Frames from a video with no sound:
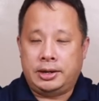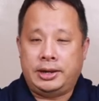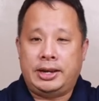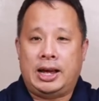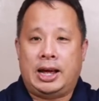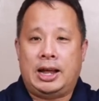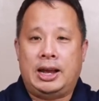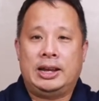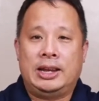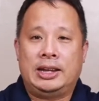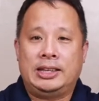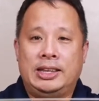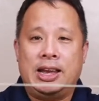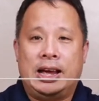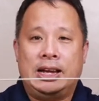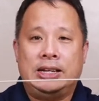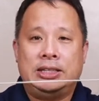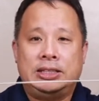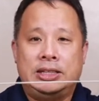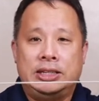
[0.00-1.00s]
You got a
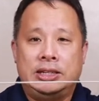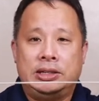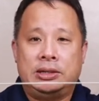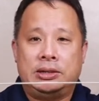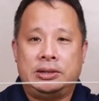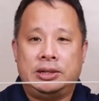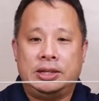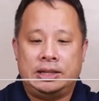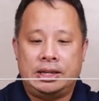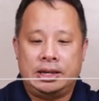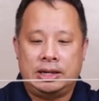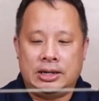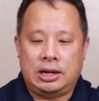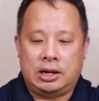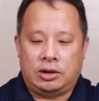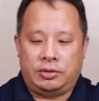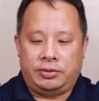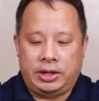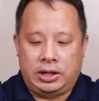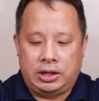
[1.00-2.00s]
nice little
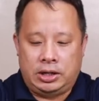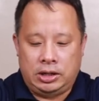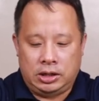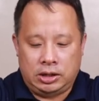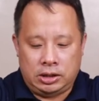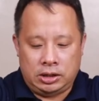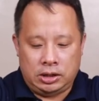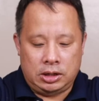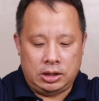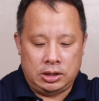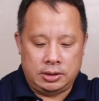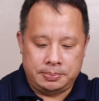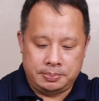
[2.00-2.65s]
antenna over here.